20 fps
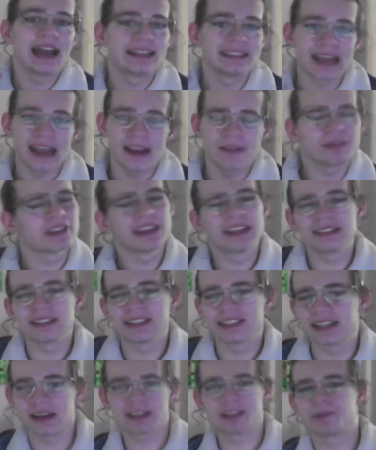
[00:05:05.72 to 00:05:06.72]
everything
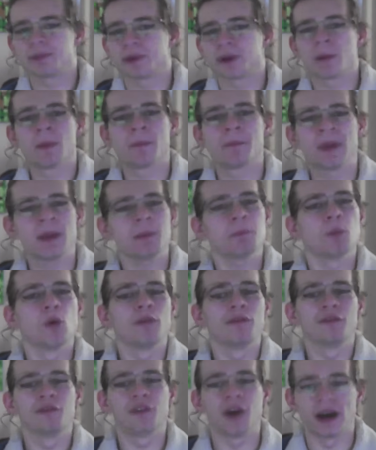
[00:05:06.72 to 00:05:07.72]
started to become a bit more
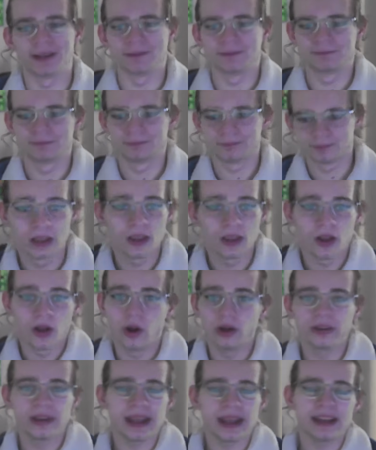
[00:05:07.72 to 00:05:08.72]
fun.
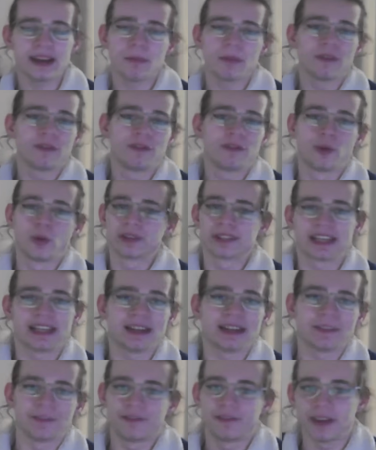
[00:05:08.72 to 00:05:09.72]
On day number 14
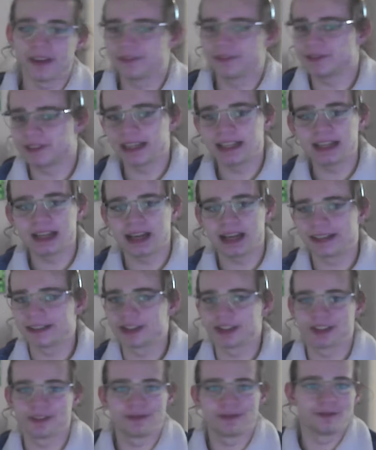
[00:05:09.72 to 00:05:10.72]
and 15, I
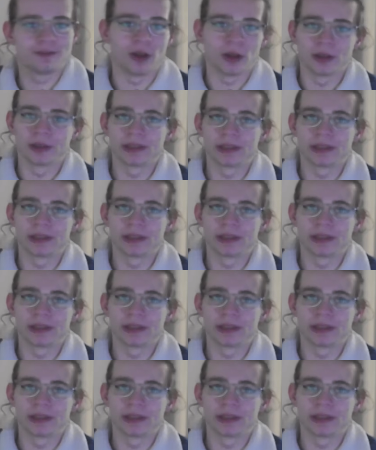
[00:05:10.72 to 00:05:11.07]
just followed the